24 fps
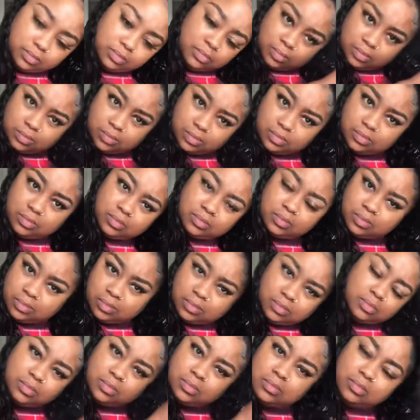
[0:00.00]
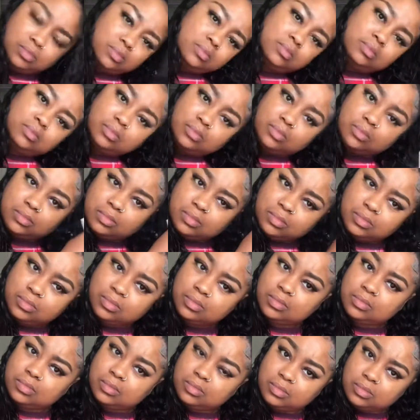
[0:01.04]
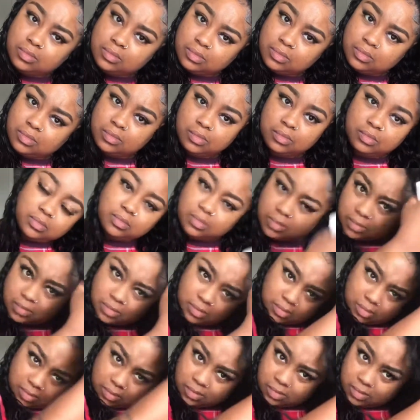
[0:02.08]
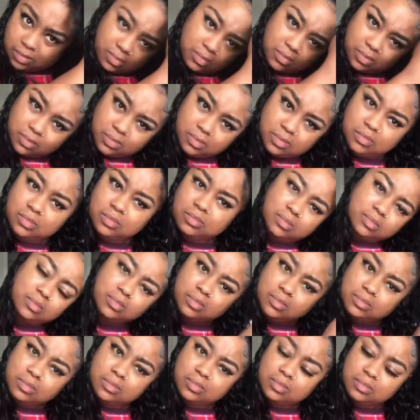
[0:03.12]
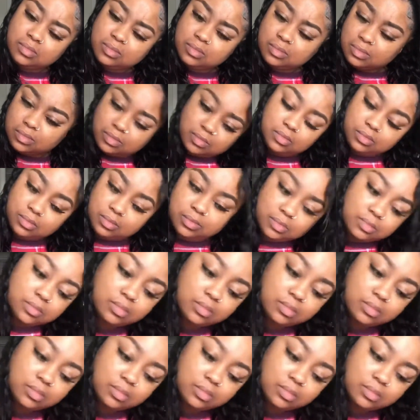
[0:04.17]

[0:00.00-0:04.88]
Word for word: I did, it wasn't enough, no. All the sleepless nights that I stayed up